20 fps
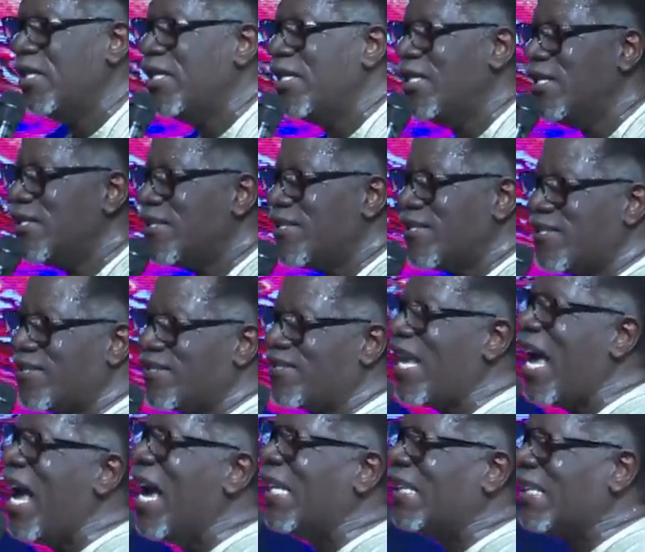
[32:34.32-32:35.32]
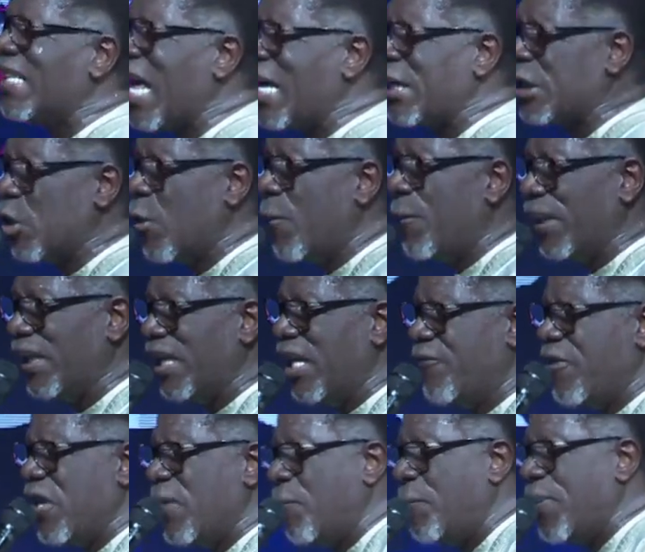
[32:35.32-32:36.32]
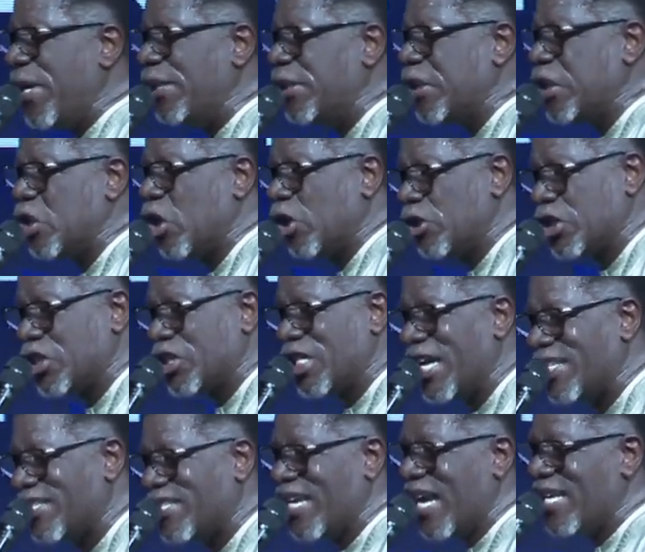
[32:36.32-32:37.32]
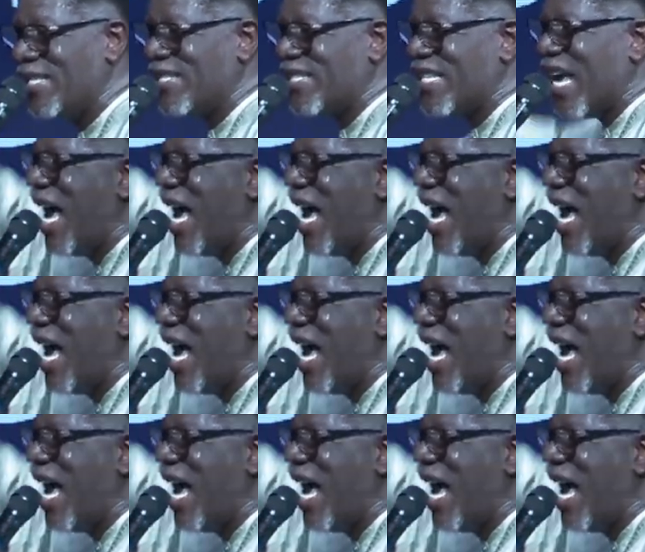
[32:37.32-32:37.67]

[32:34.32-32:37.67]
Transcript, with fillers: Say it like you believe it. Beat your chest and say,